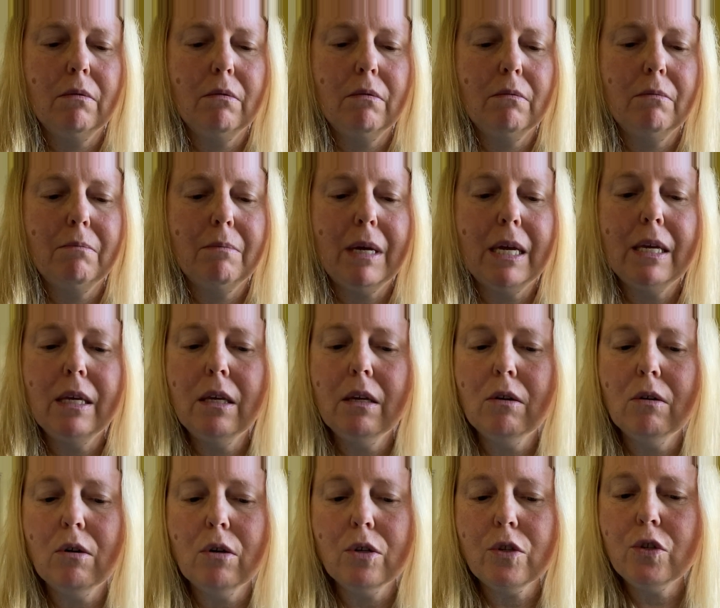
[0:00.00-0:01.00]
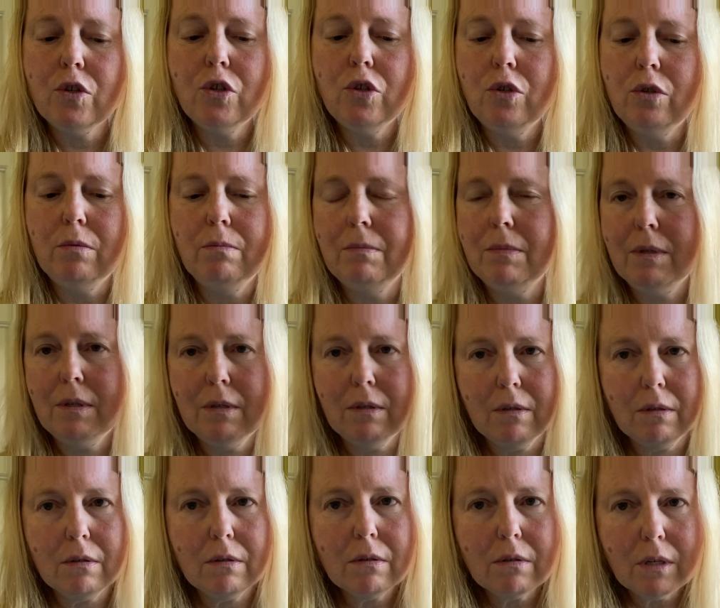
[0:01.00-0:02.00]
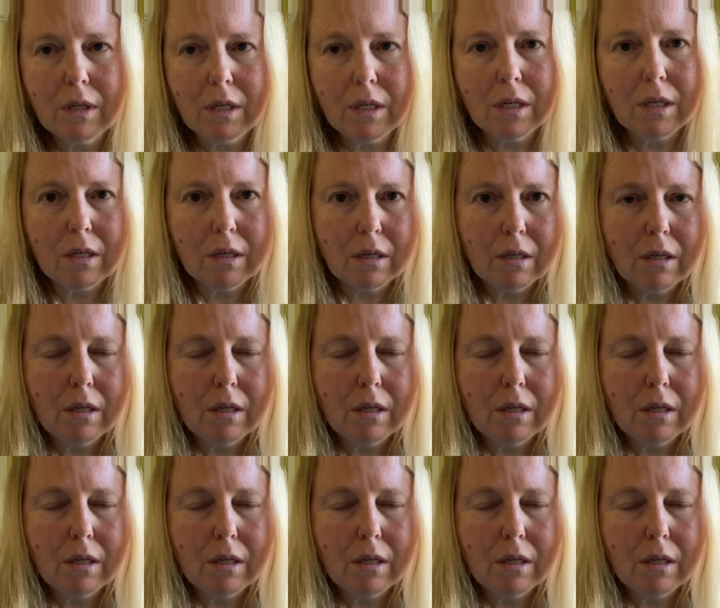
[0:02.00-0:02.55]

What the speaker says: making costumes in a